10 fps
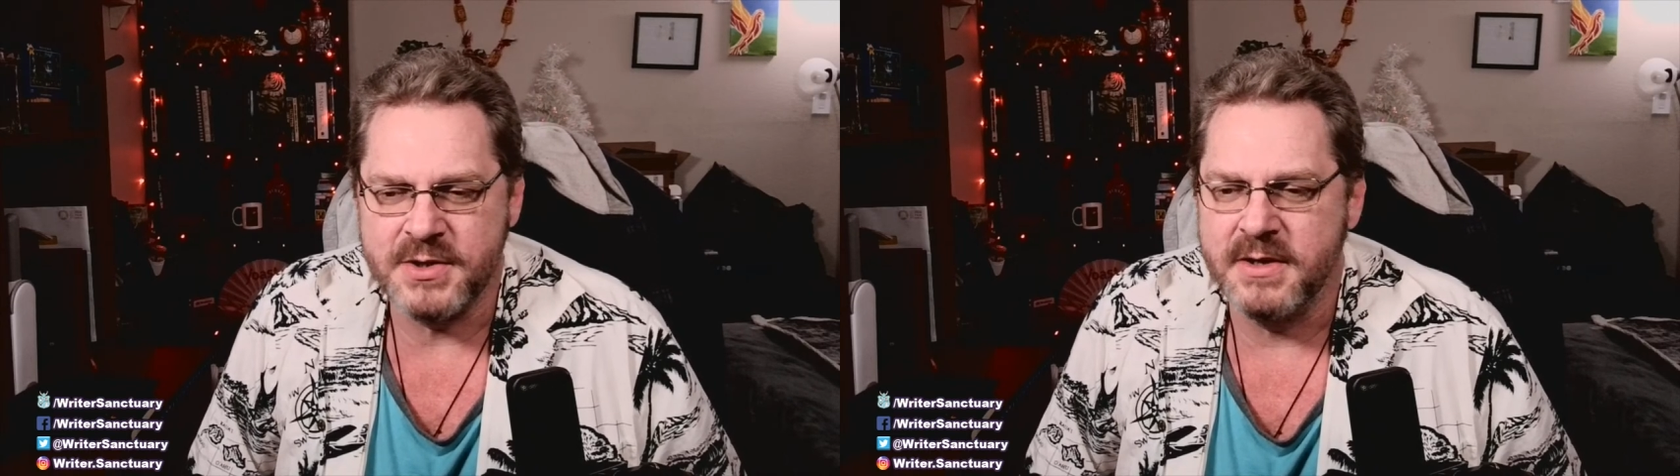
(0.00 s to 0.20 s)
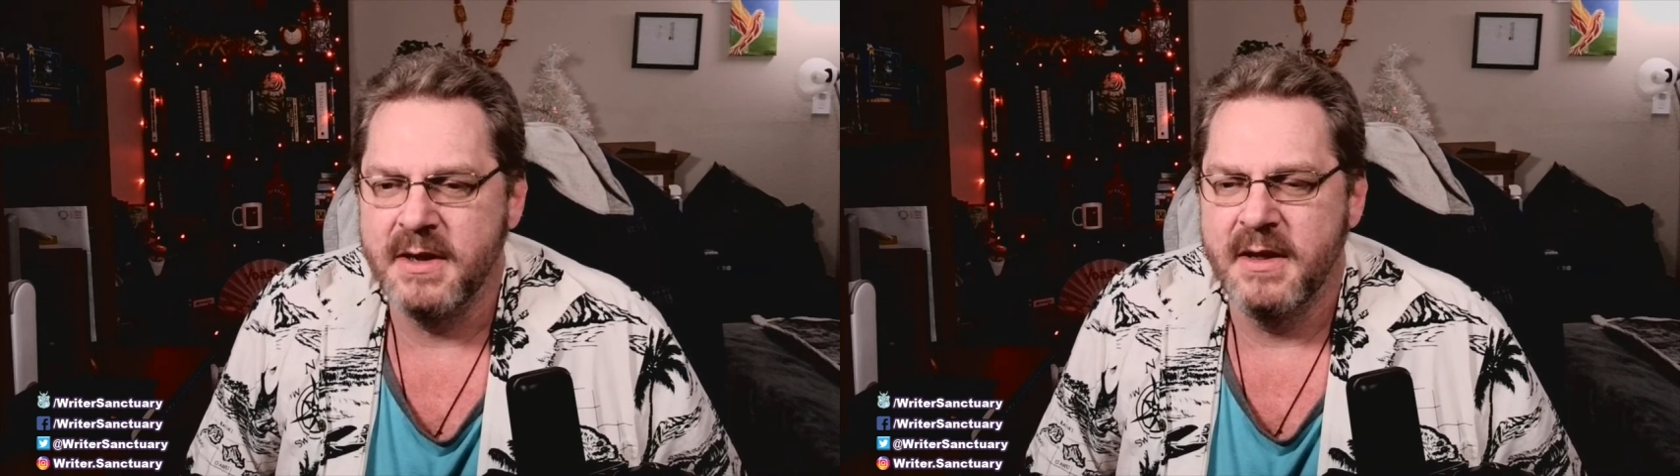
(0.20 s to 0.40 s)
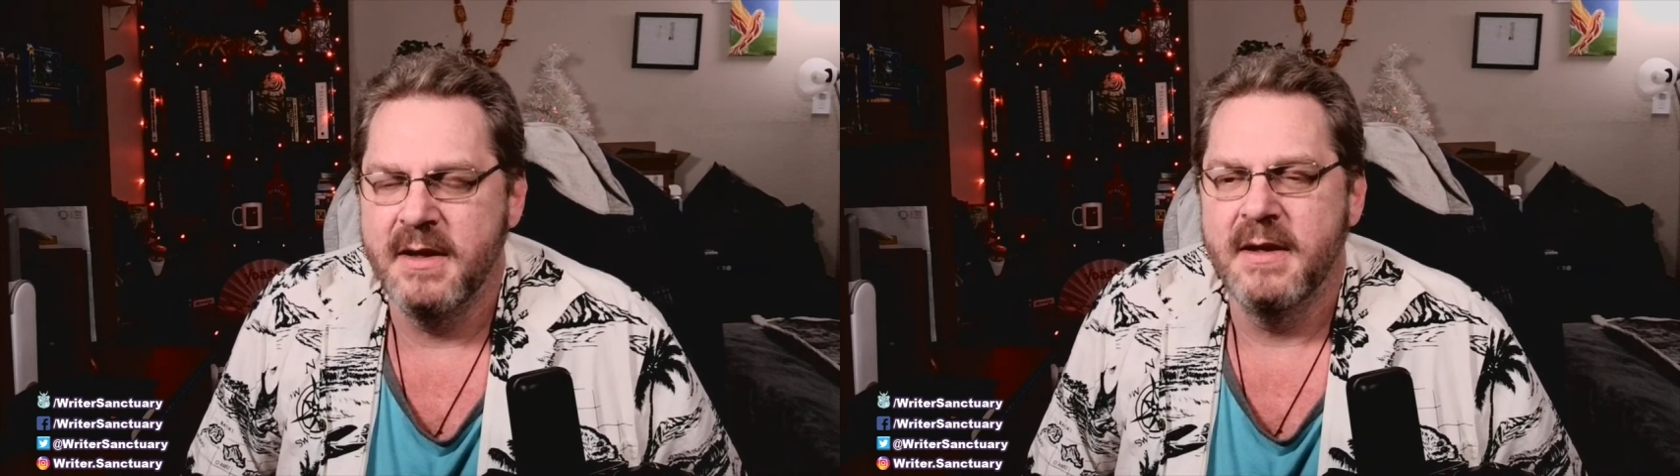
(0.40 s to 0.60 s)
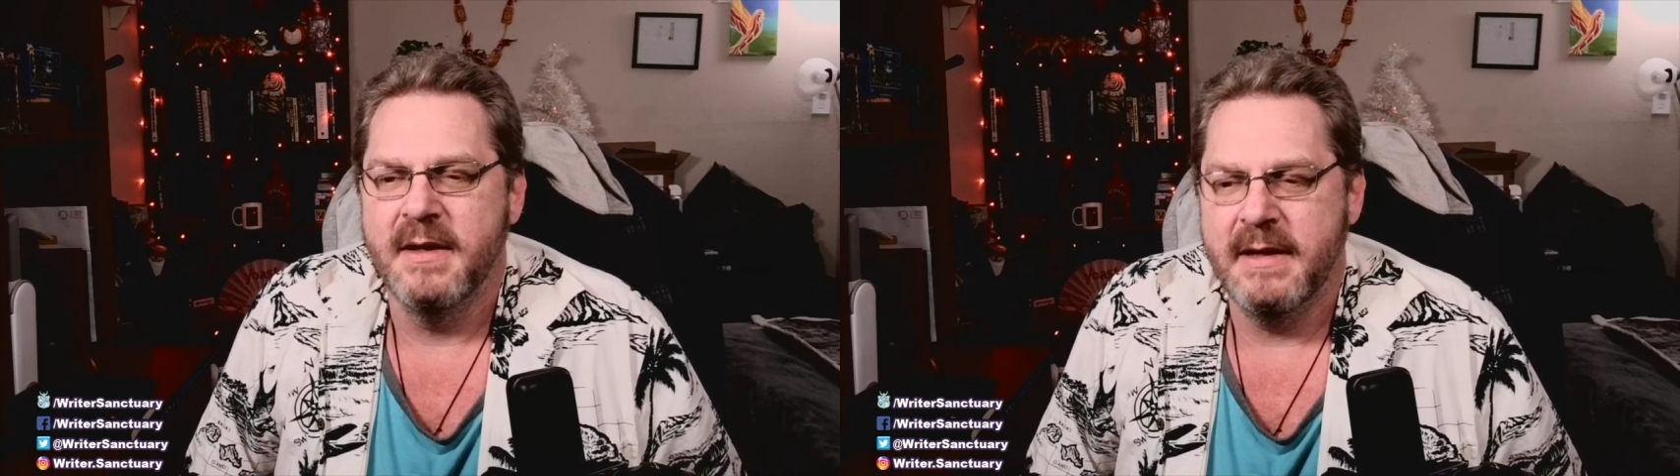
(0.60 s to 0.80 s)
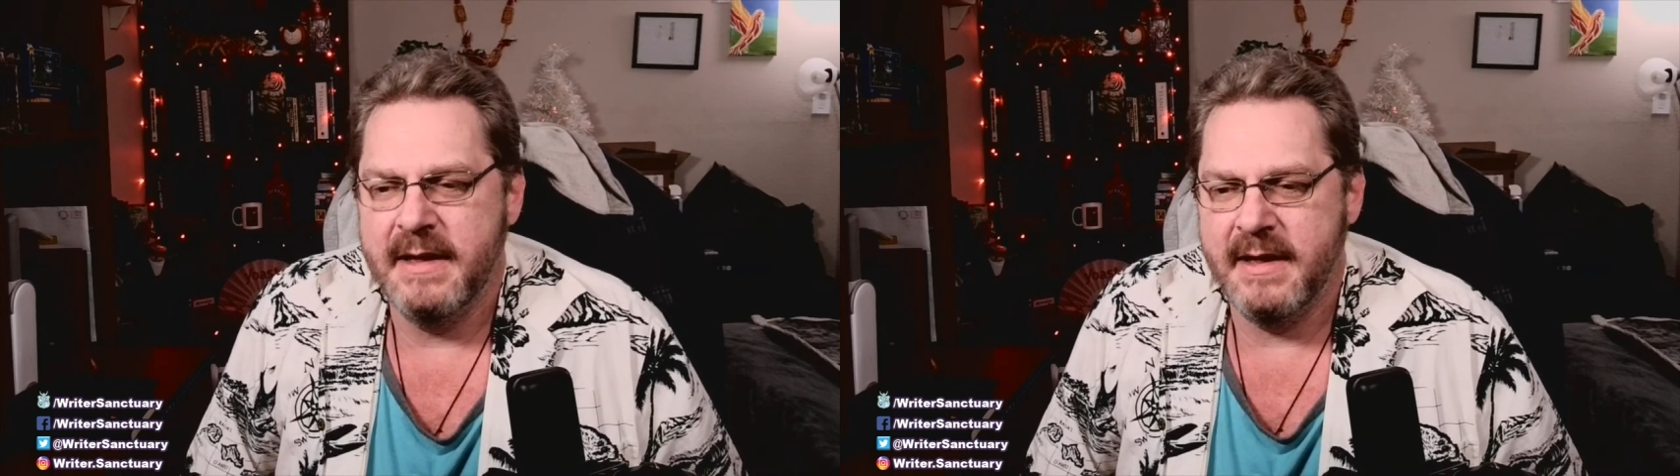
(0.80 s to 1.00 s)
traction.
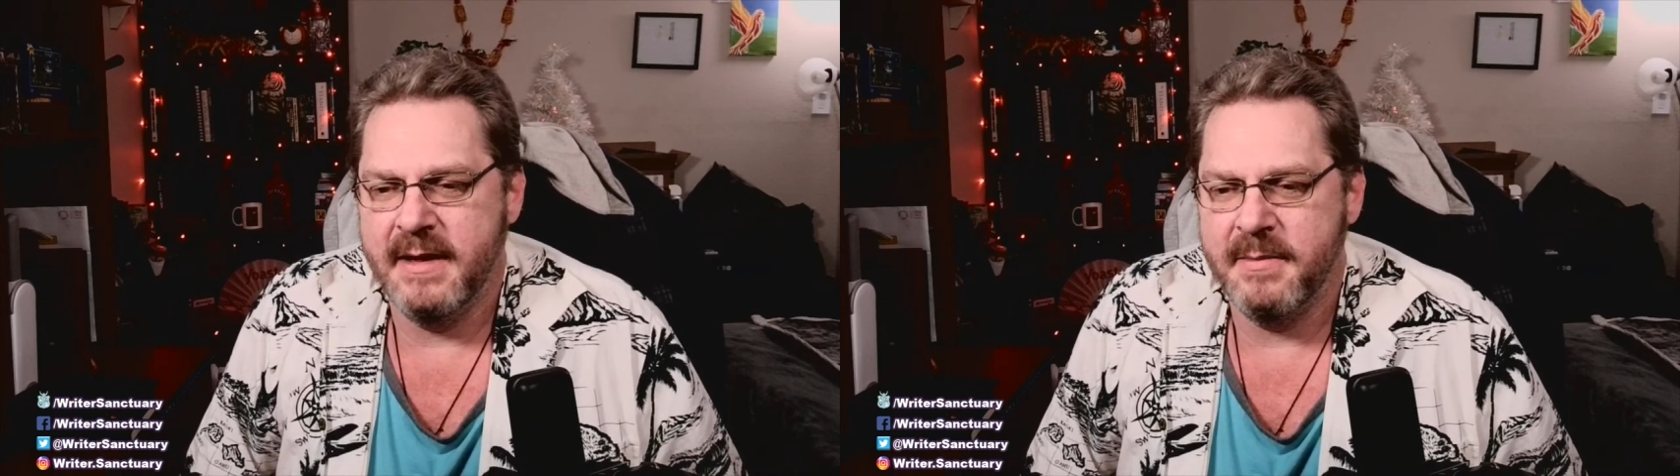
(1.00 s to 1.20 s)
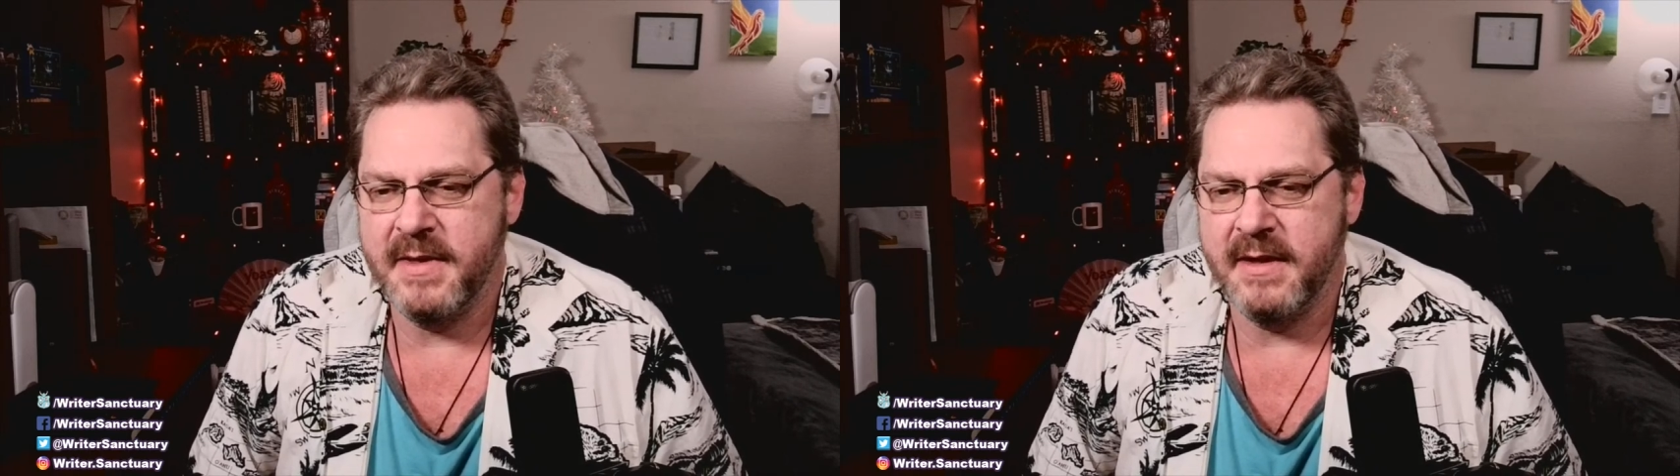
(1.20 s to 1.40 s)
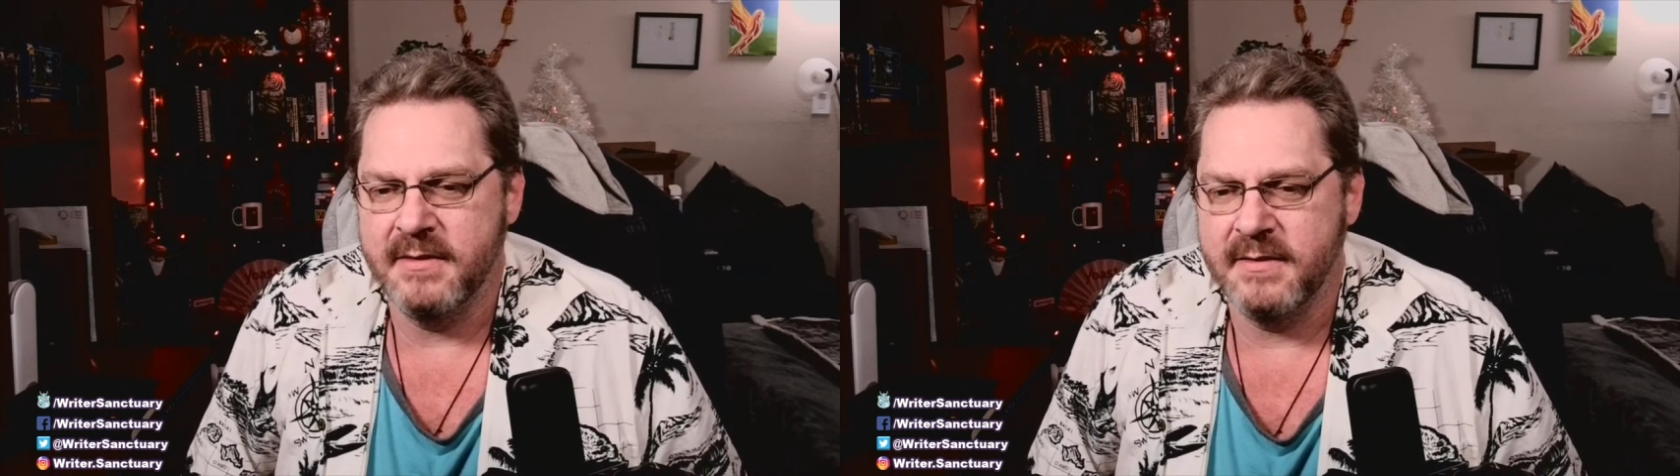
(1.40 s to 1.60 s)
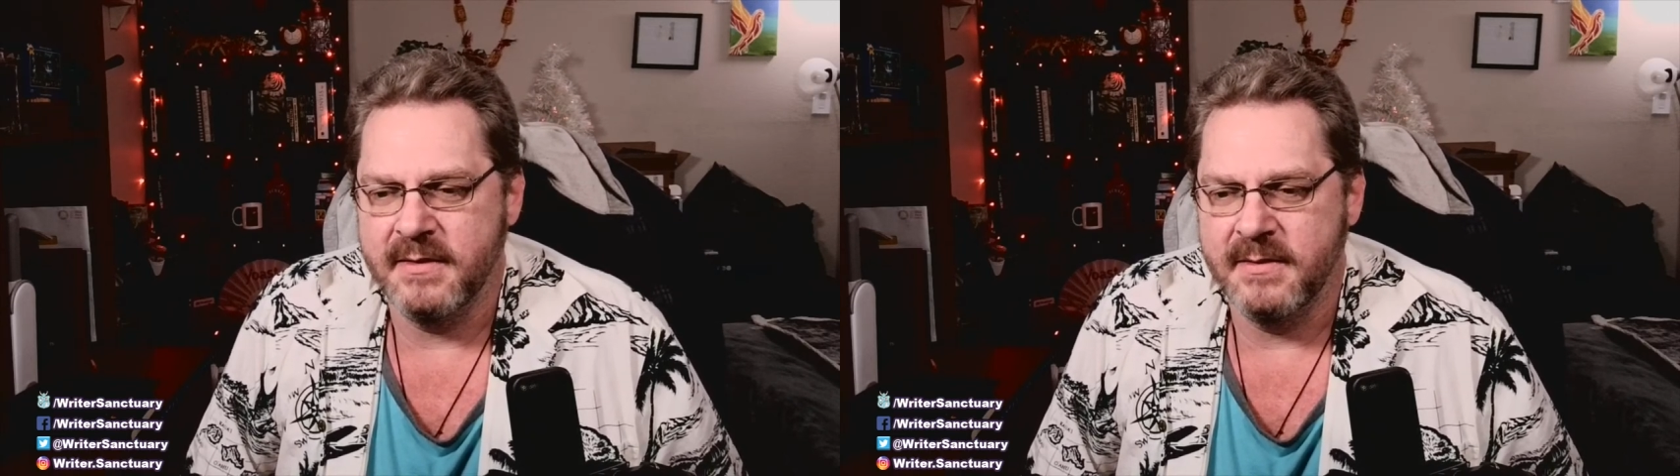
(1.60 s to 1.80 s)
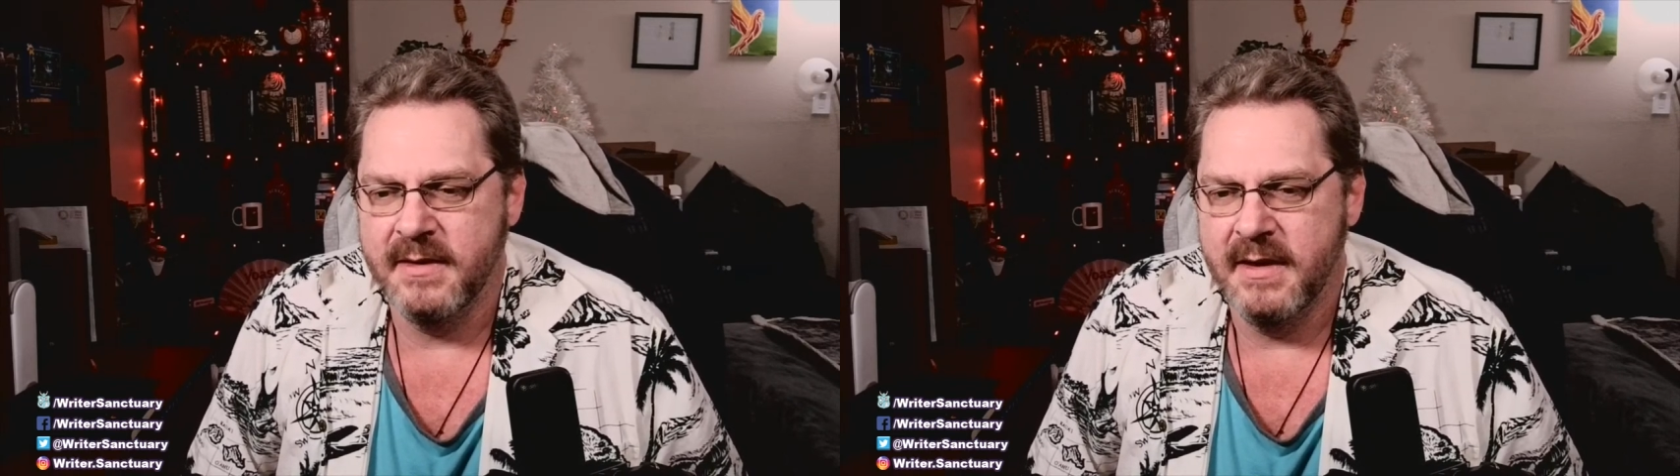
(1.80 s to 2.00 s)
Yeah, I'm
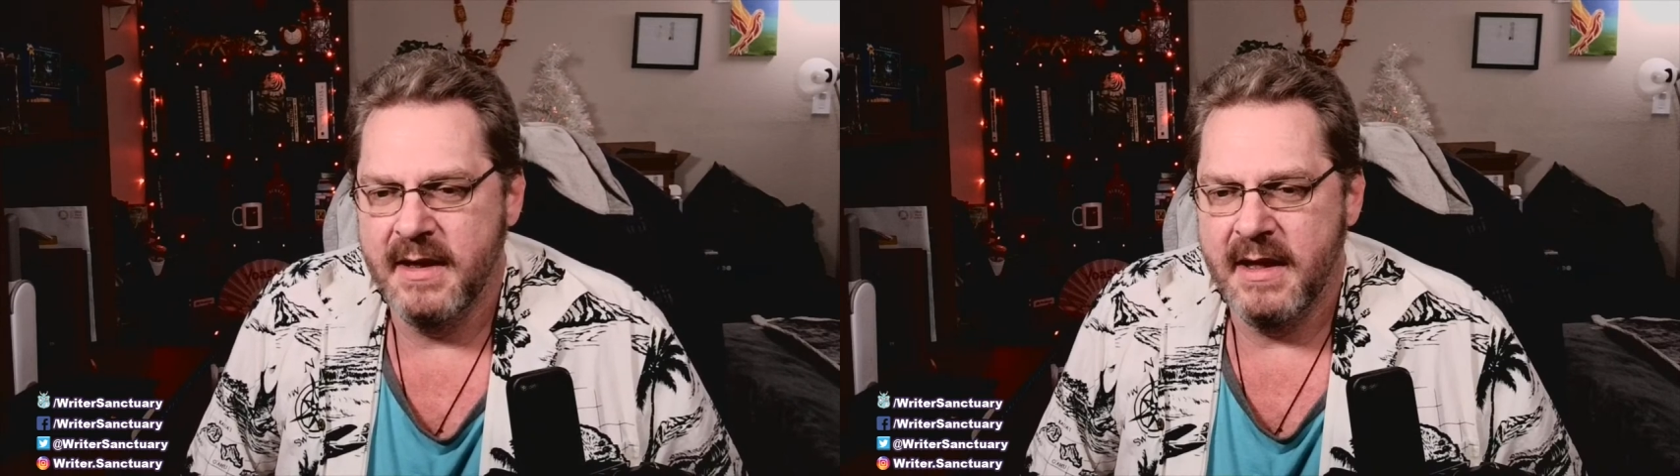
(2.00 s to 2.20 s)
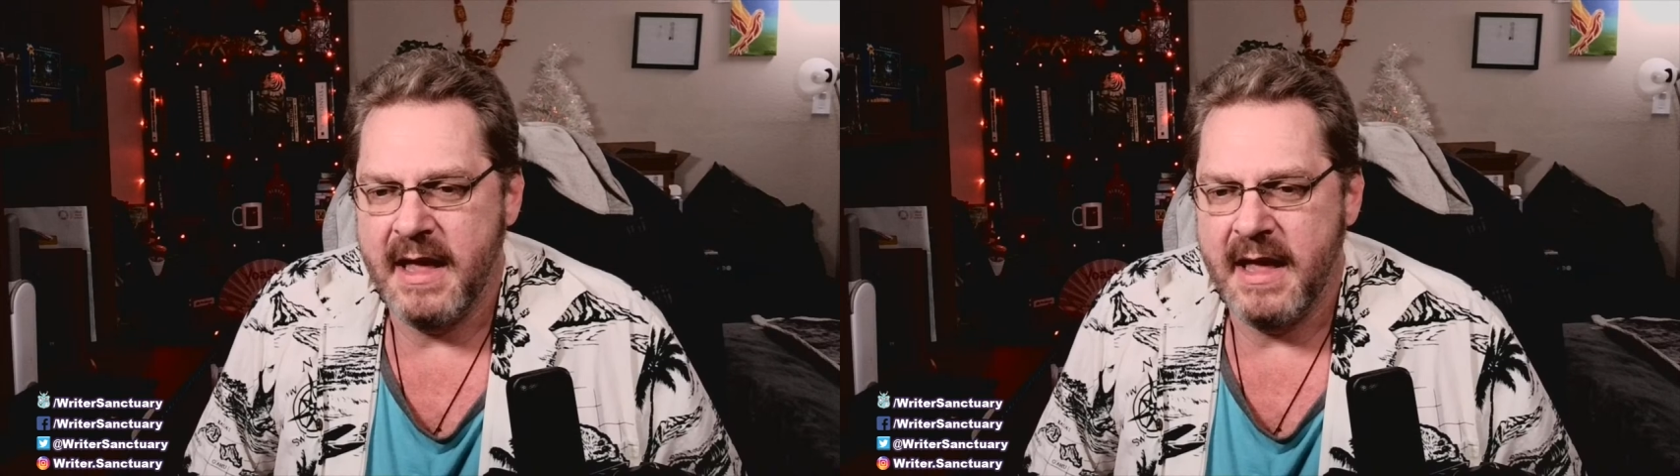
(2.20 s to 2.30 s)
thinking so.